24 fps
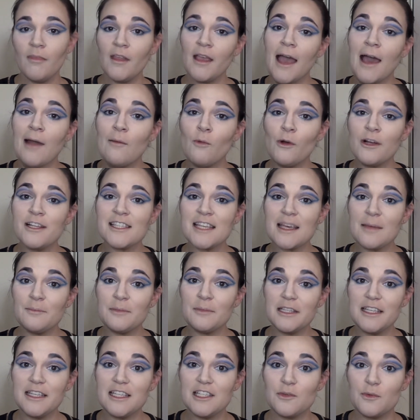And once I'm
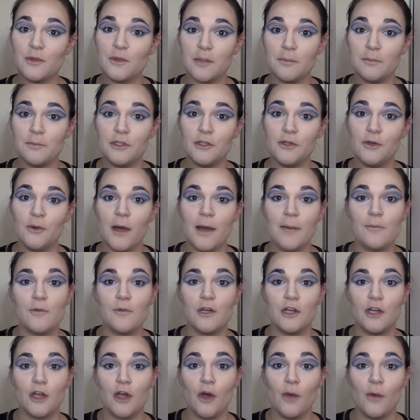pleased with the blue, I'm
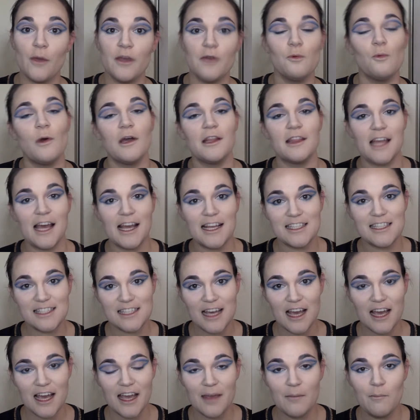going to go in one last
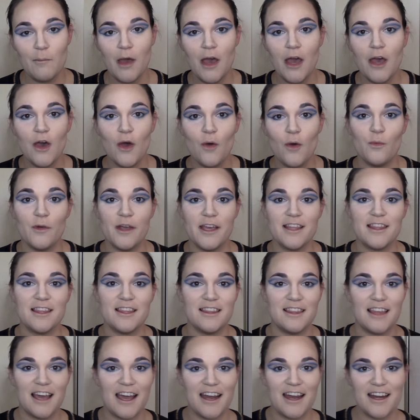time
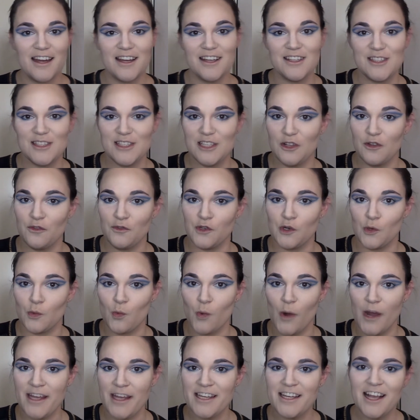with that silver
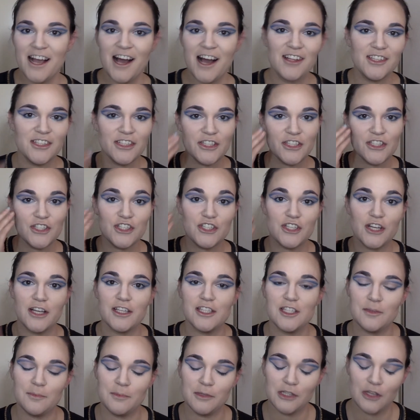white color
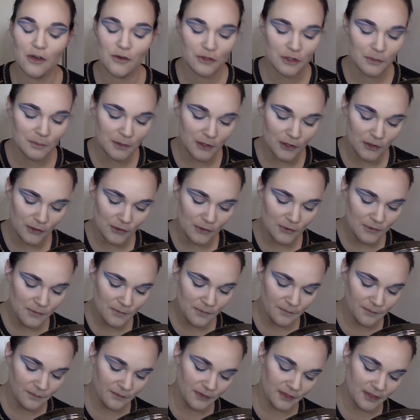just below the blue.
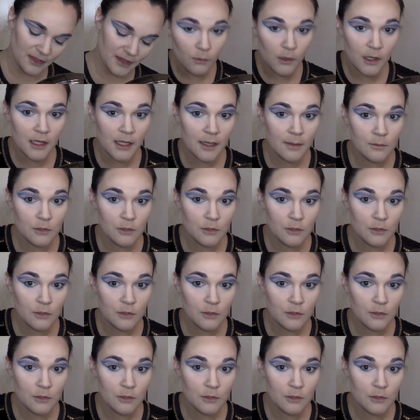While I'm